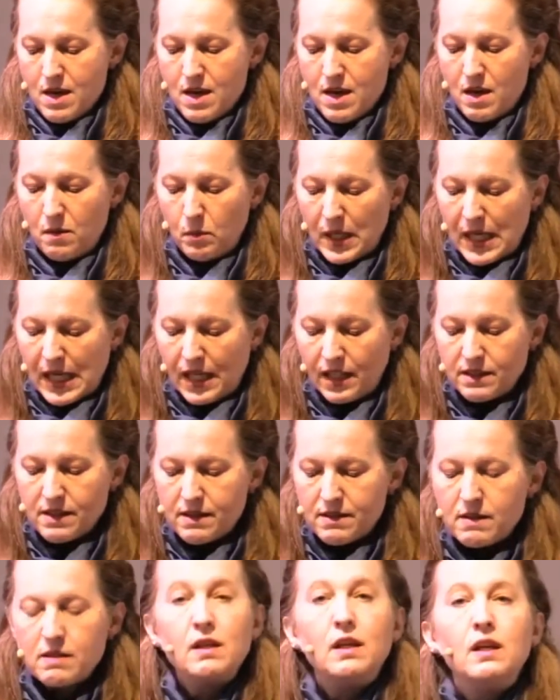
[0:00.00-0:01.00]
It
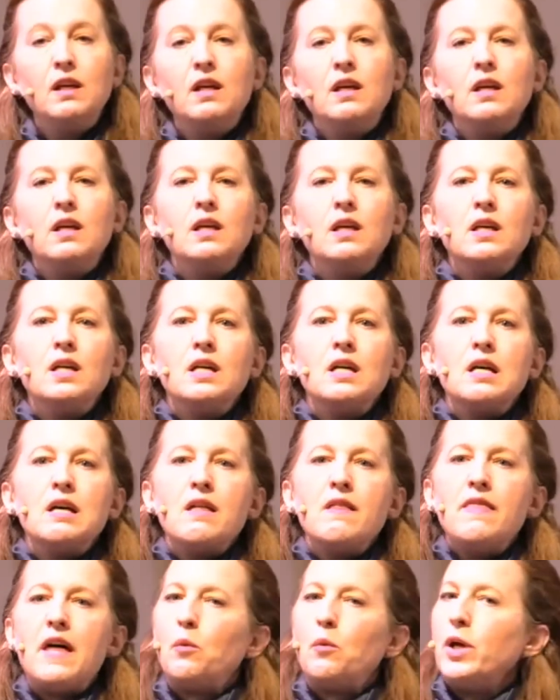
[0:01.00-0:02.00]
means
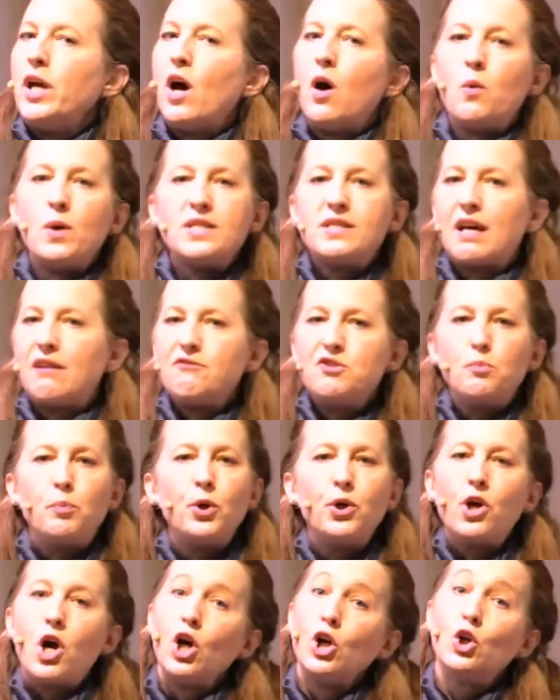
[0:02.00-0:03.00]
that we always have to
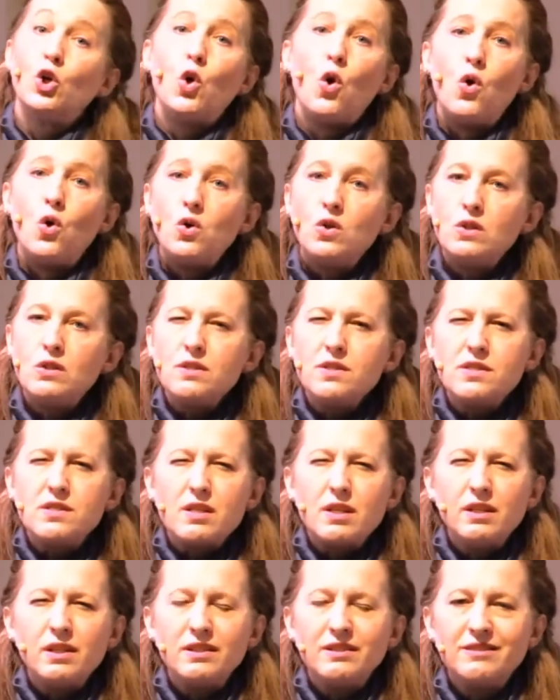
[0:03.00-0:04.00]
put our goals,